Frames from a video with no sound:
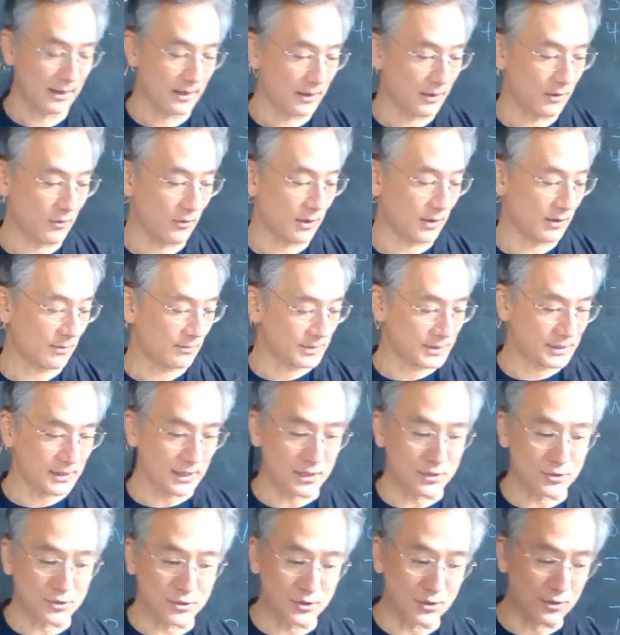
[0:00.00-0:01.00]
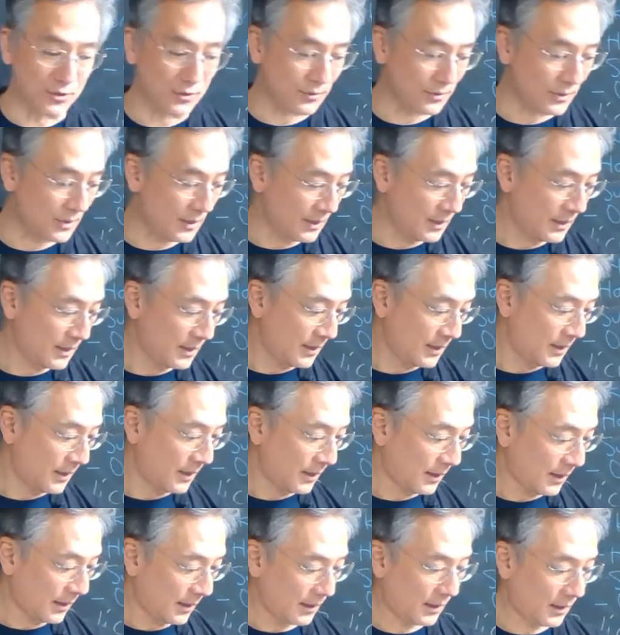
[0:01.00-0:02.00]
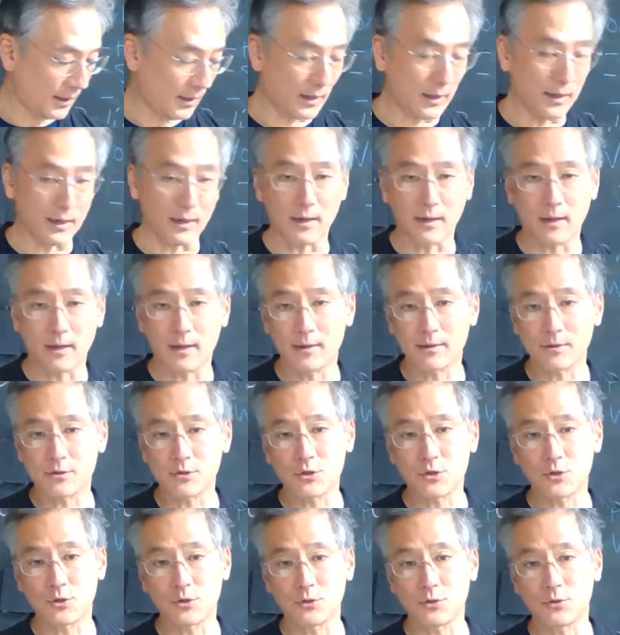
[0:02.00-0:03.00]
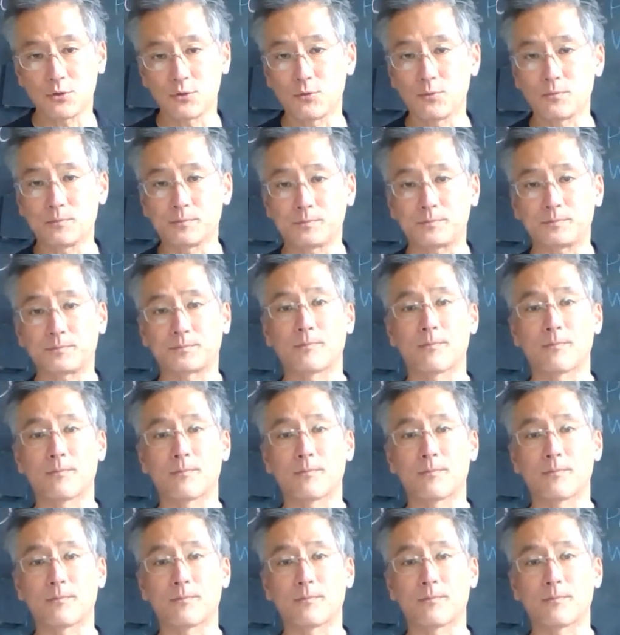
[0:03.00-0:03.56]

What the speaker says: The order was issued to